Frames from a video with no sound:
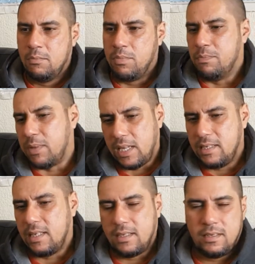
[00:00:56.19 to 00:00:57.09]
be
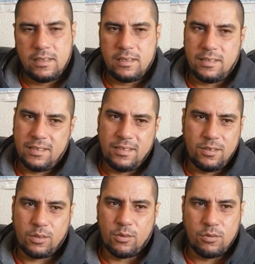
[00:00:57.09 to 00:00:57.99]
breakdancing
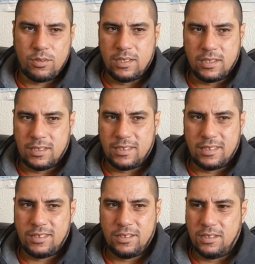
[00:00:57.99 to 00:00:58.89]
on corners,
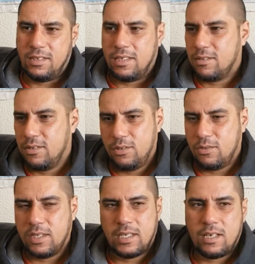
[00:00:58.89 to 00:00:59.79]
and because you
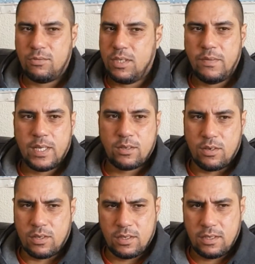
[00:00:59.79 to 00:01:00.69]
couldn't get out, we never had
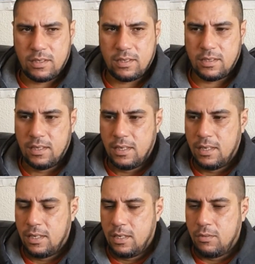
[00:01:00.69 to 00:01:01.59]
cars, and
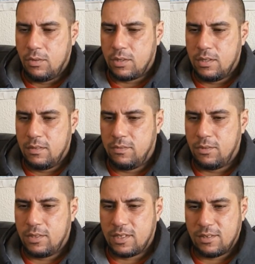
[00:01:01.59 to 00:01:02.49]
we couldn't
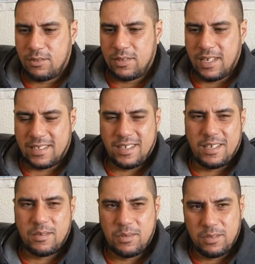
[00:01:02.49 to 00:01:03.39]
afford to go to
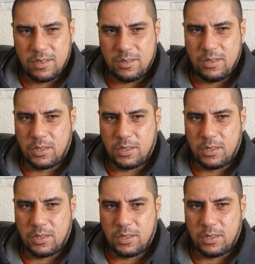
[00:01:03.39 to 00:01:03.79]
nightclubs. It was too